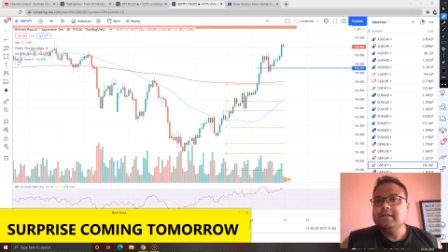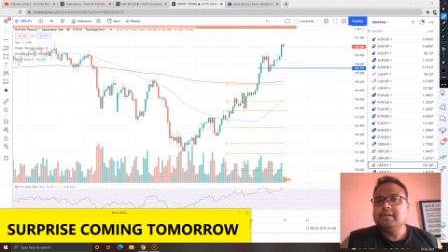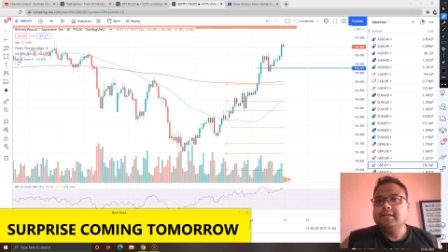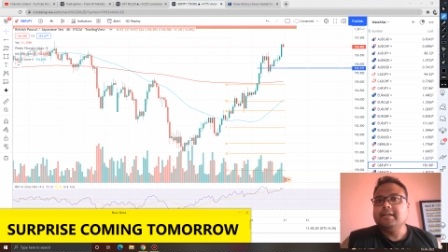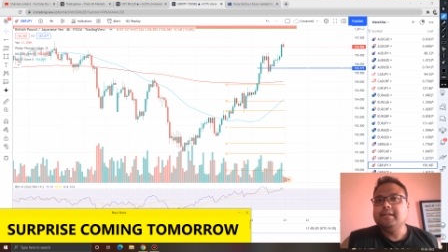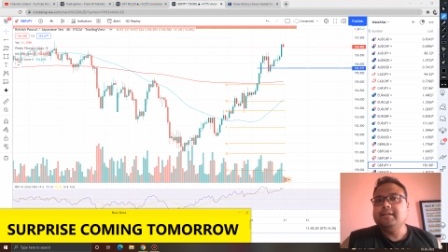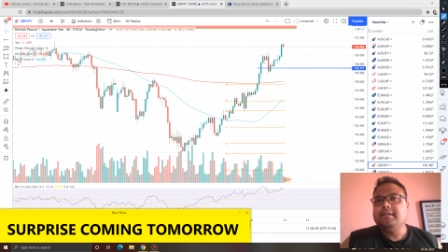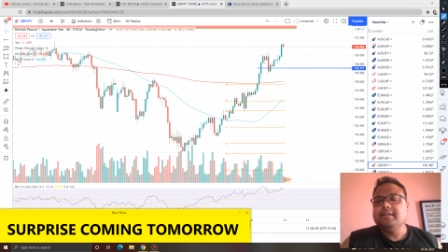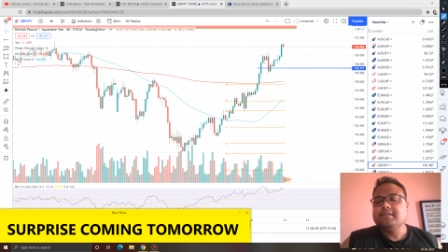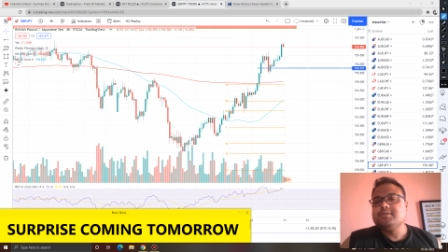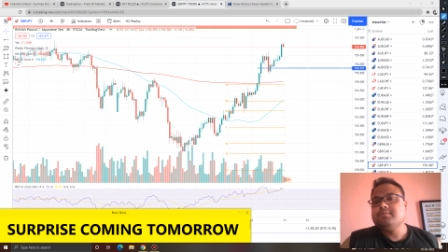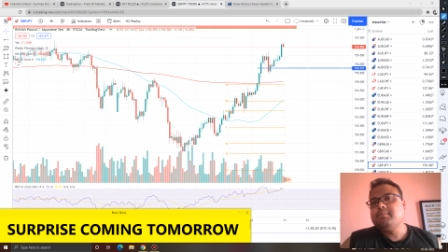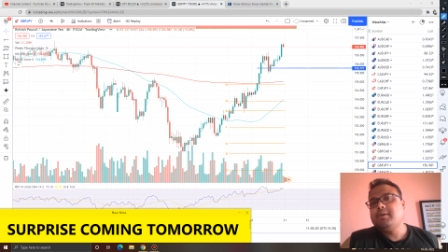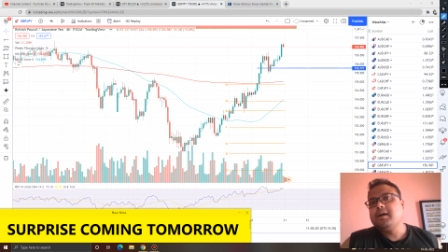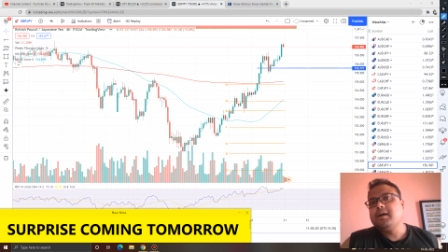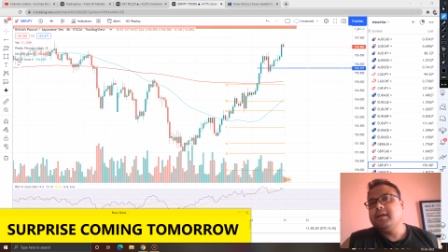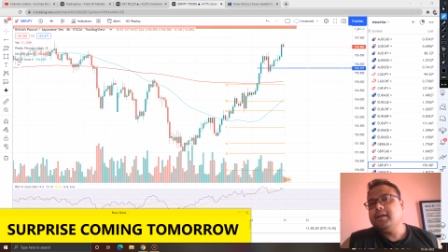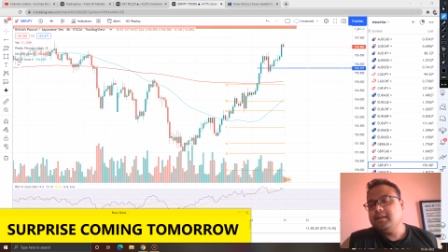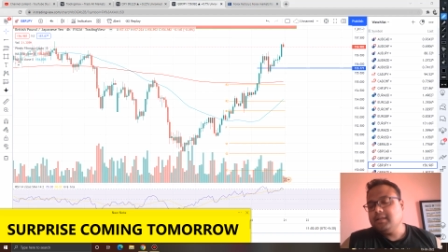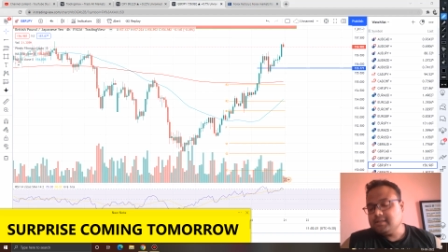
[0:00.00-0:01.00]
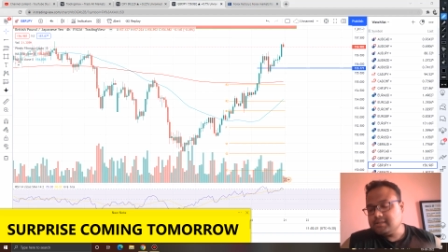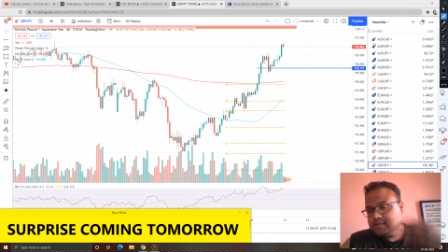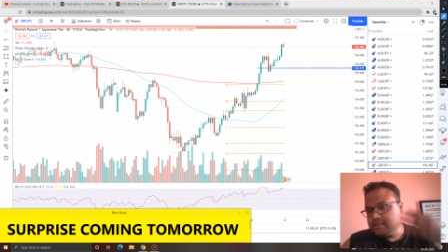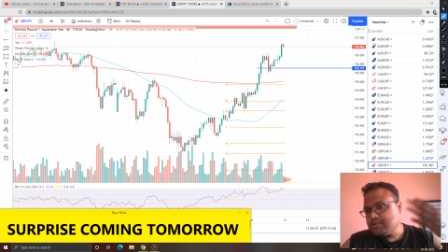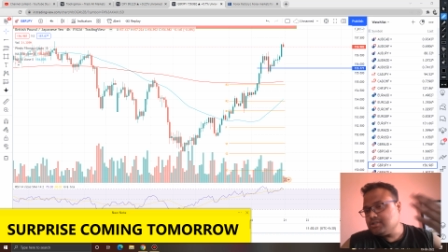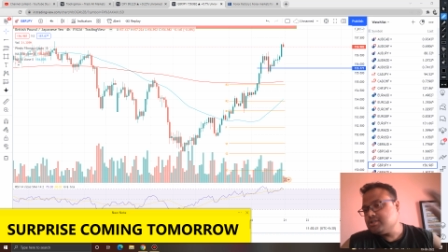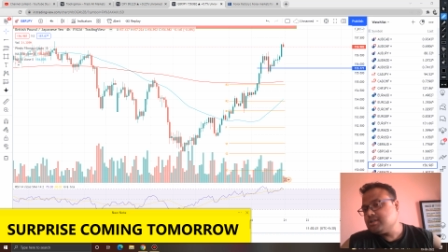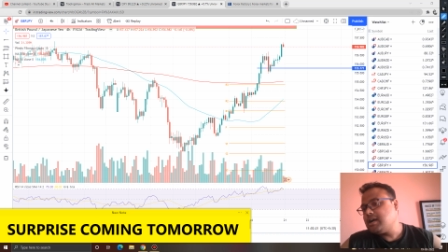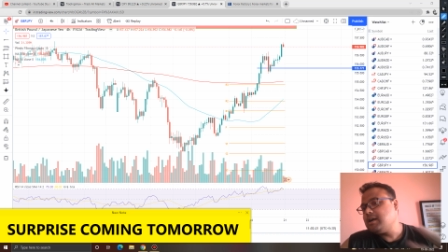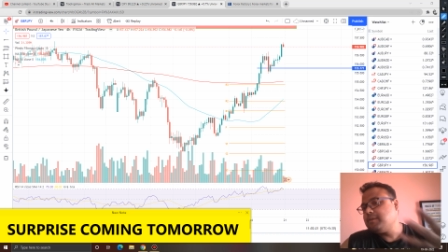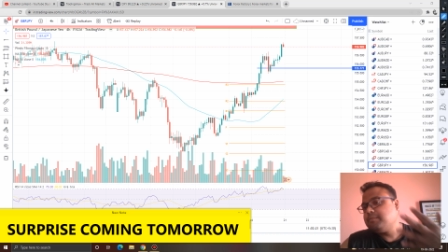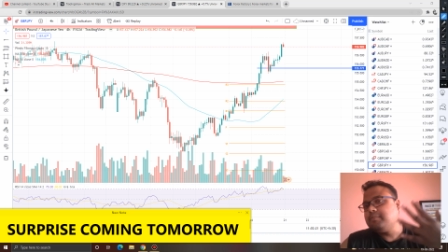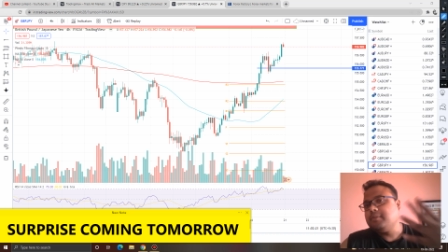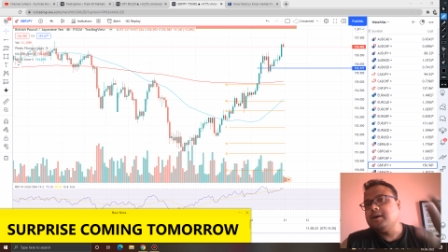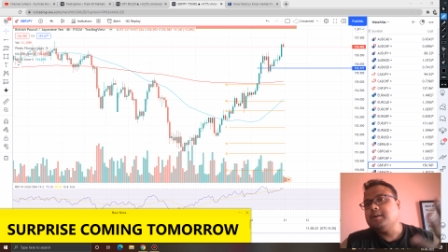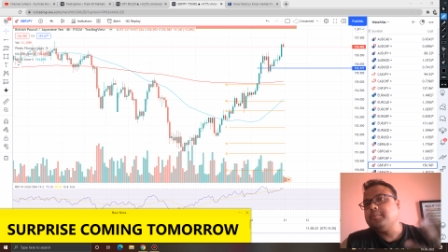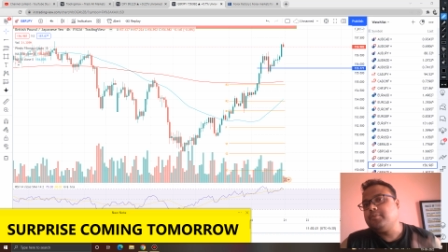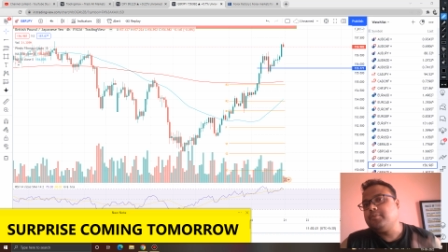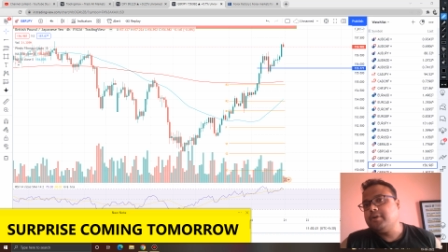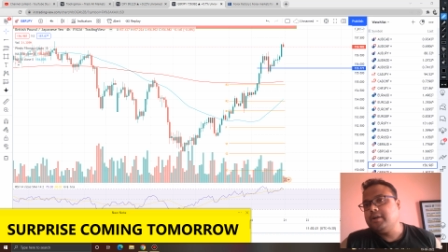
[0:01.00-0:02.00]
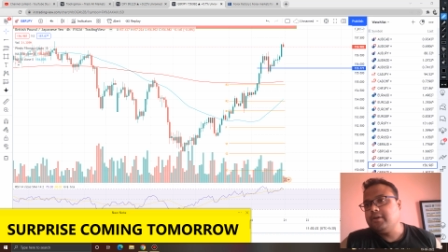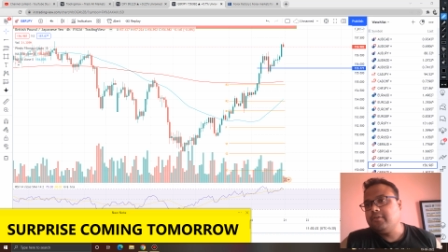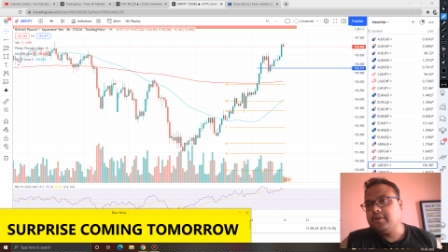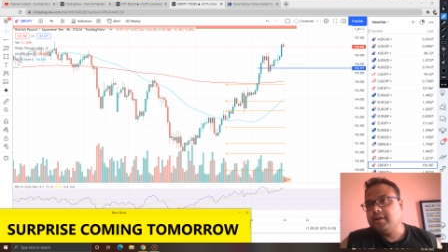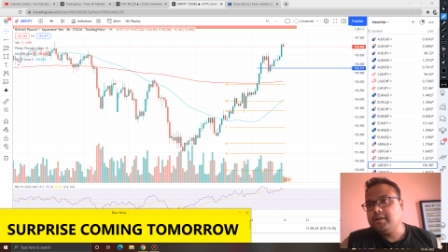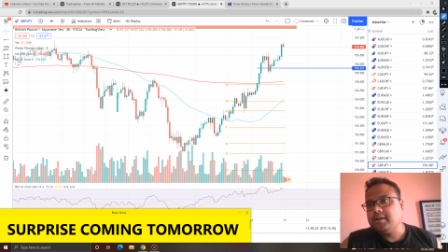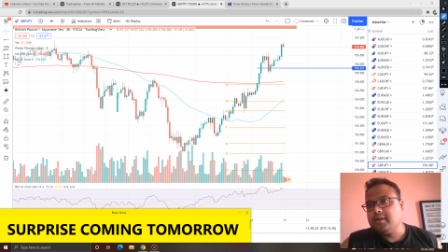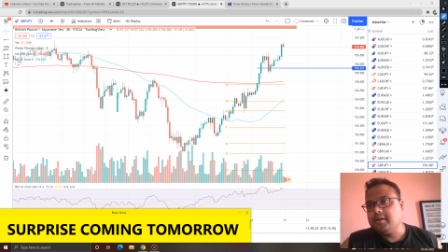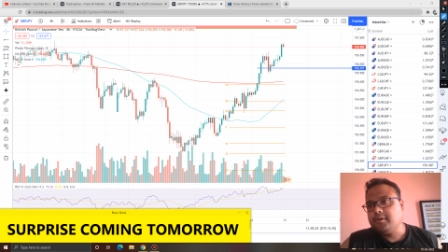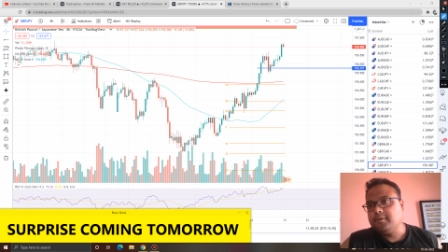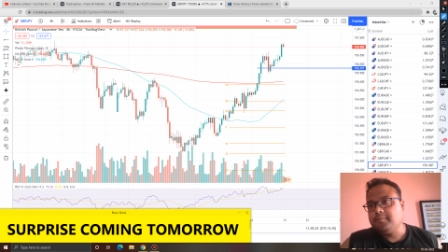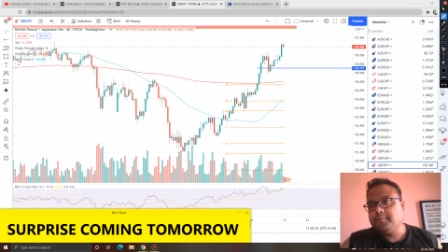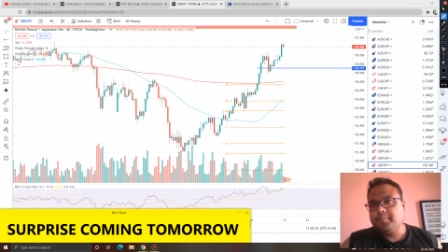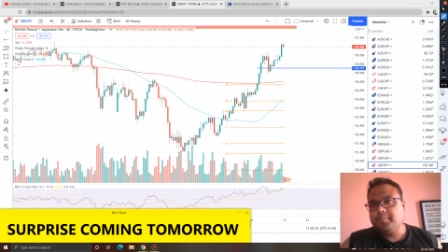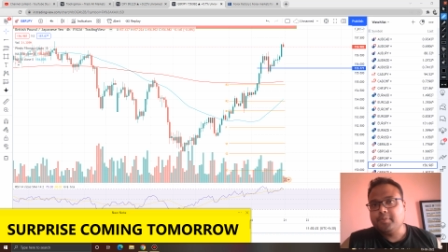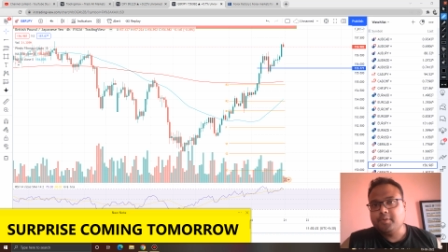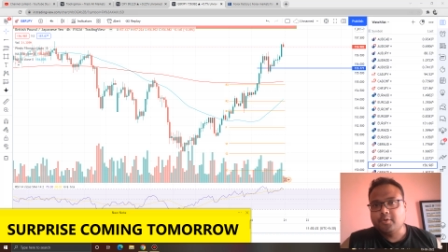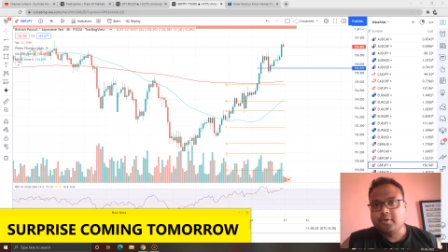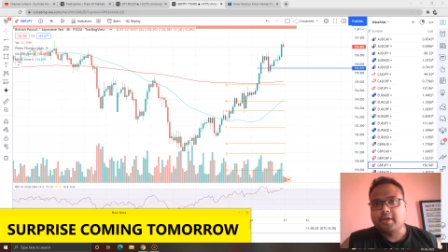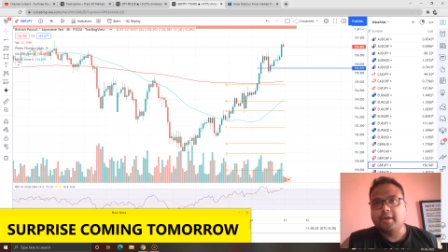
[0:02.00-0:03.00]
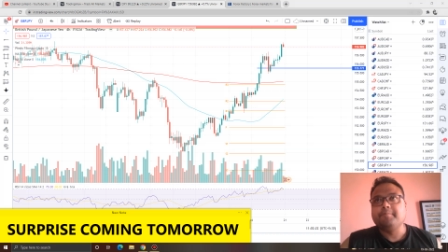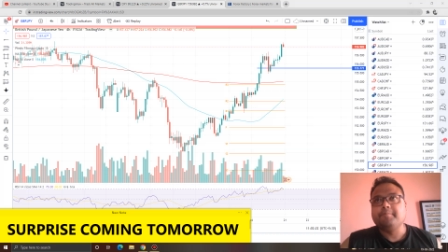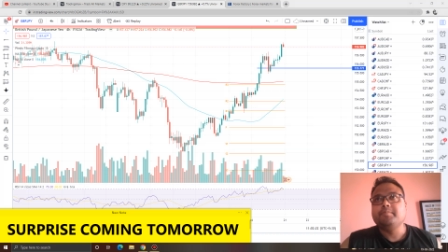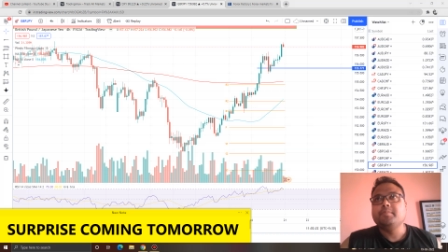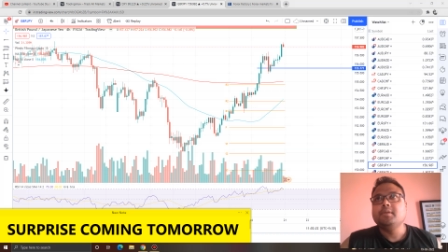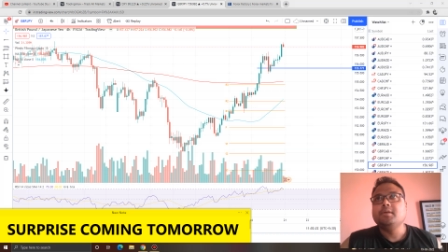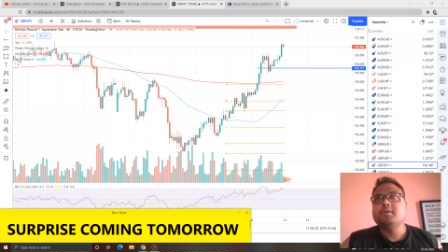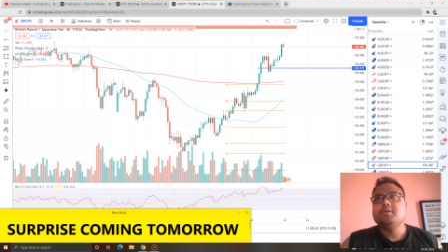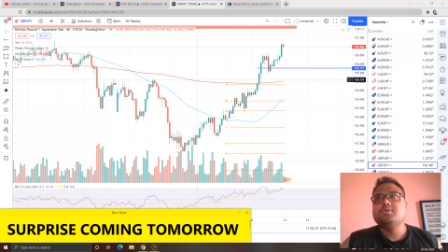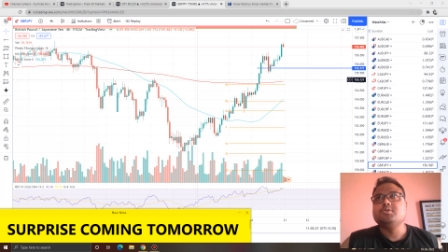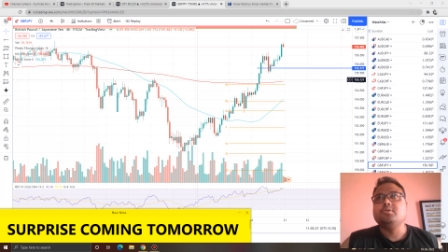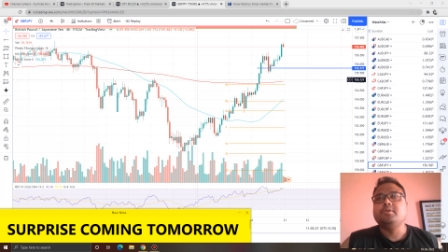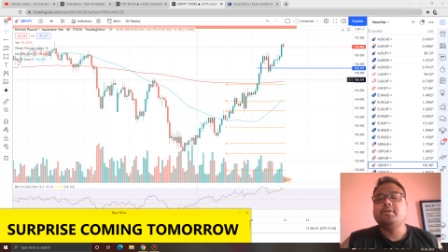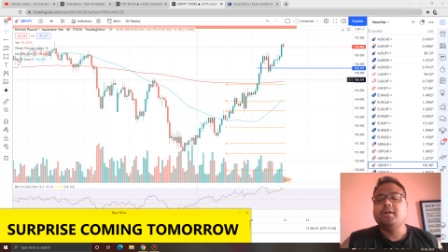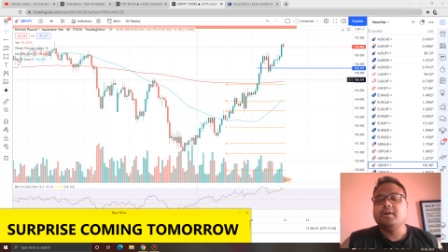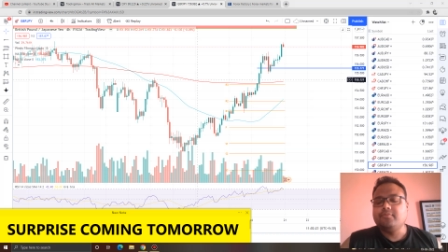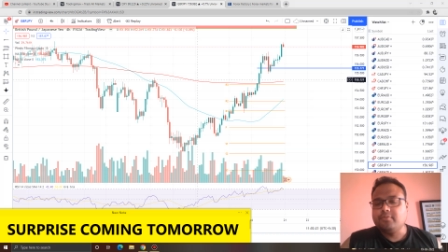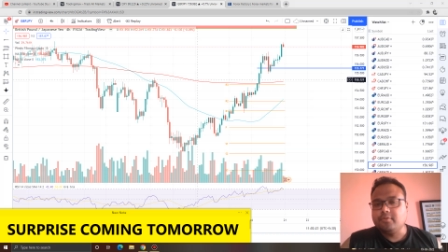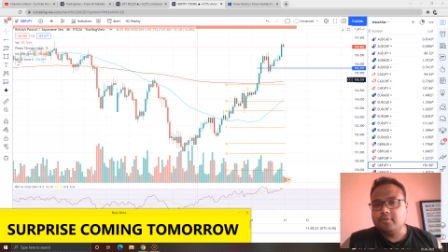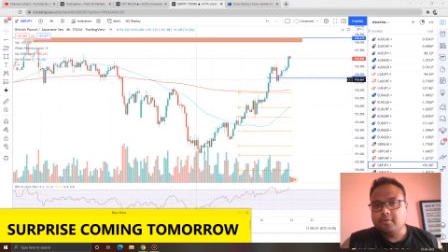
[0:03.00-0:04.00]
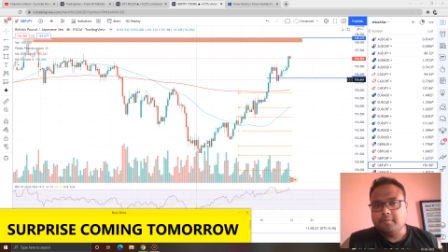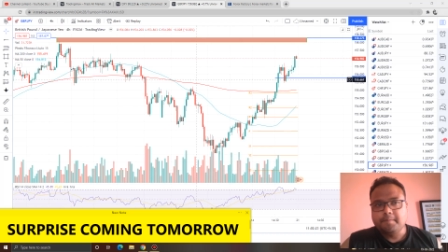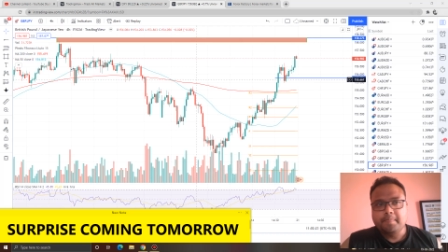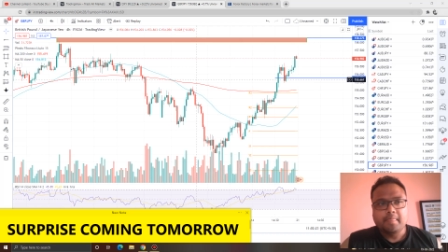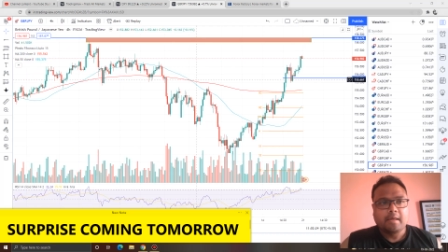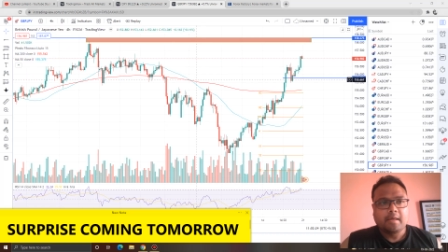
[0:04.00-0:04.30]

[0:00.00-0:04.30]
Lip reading: that this market is in sharp uptrend right now. Okay, so therefore